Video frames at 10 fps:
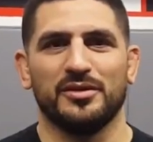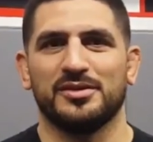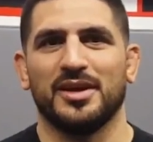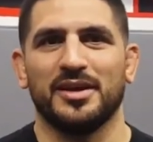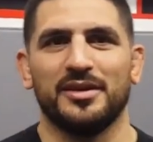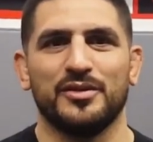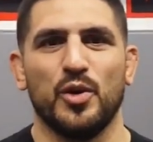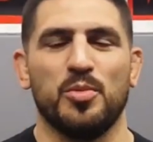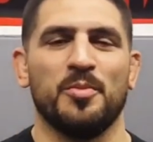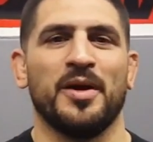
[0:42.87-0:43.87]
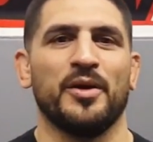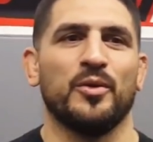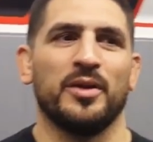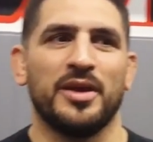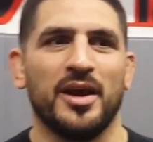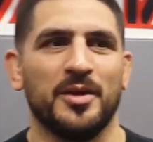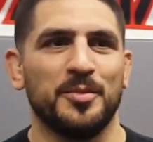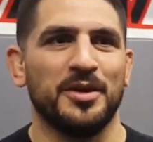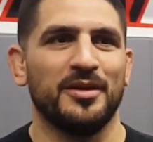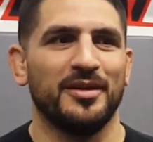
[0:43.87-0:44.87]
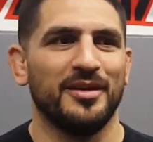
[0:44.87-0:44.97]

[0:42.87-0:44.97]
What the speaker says: years, I get to open my own academy.